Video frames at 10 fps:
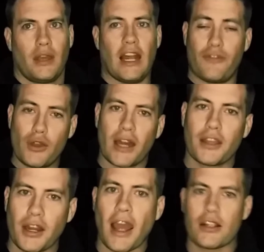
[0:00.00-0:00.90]
And if you
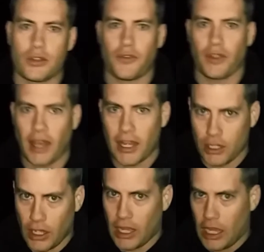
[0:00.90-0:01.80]
got a good answer for
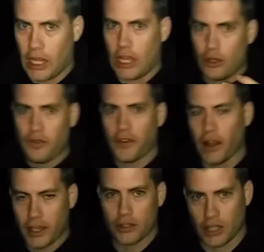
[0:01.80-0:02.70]
that and you feel
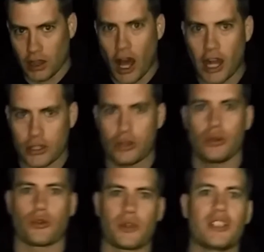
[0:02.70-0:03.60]
like it's a
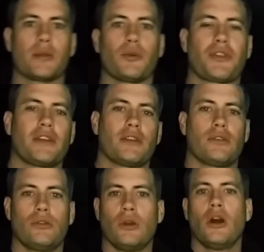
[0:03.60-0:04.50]
logical and reasonable thing to
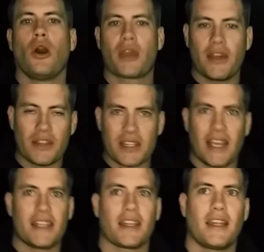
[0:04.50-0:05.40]
do, okay, then
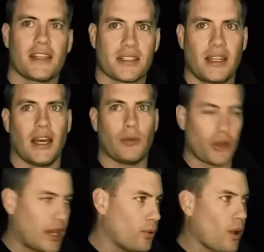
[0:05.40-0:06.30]
take it to the next step.
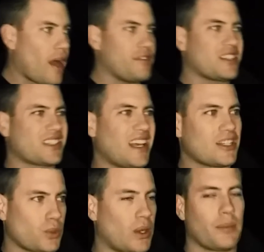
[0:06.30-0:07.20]
Okay, well, I've
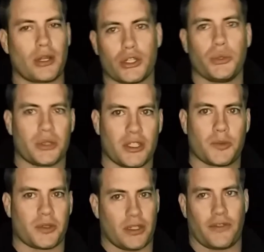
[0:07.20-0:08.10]
assessed what I'm going to do with
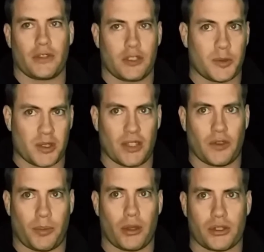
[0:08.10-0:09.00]
this
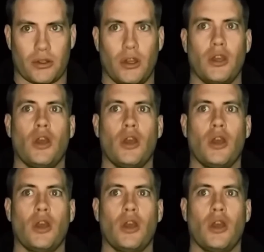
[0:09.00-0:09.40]
specific person.